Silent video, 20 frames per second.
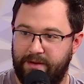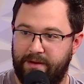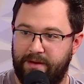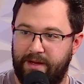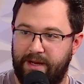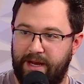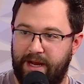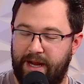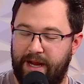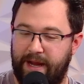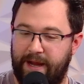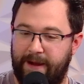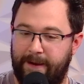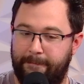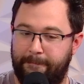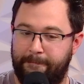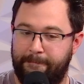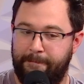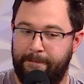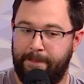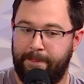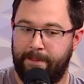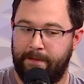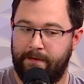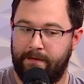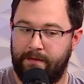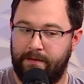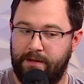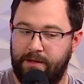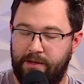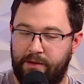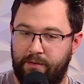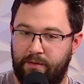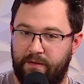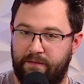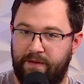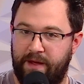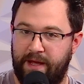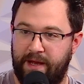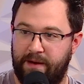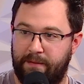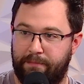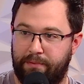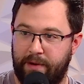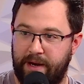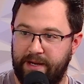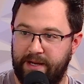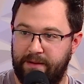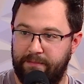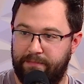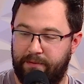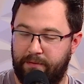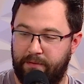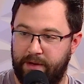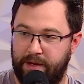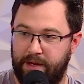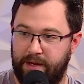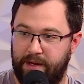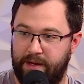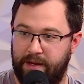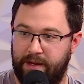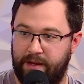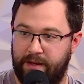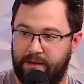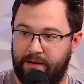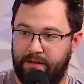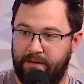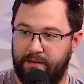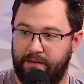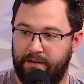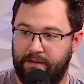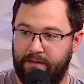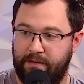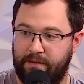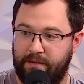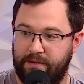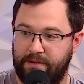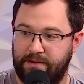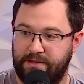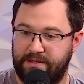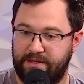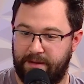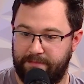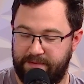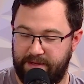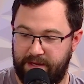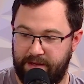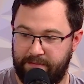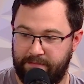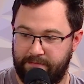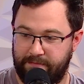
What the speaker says: And you have hit a breaking point in something.